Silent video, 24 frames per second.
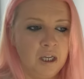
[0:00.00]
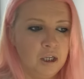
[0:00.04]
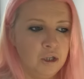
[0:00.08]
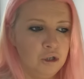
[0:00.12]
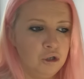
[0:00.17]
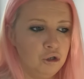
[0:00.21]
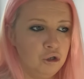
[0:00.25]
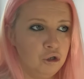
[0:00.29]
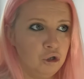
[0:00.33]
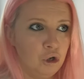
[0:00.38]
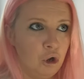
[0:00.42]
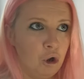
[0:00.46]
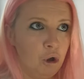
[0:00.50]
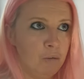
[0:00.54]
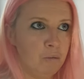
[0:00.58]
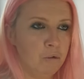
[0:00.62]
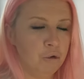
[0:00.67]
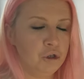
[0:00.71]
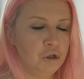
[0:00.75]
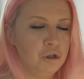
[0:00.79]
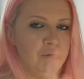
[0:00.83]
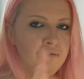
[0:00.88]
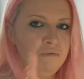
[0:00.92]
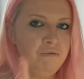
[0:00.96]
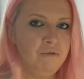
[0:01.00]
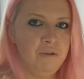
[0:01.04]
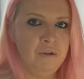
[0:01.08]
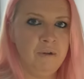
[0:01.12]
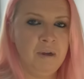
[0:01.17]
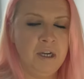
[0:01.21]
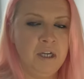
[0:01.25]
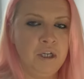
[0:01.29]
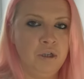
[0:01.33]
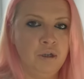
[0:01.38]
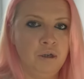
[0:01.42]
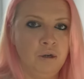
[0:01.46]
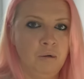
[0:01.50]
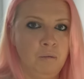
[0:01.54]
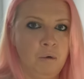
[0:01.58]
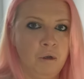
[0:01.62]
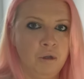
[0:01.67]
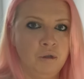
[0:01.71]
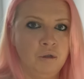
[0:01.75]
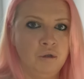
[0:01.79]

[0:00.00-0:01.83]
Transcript: so much information on one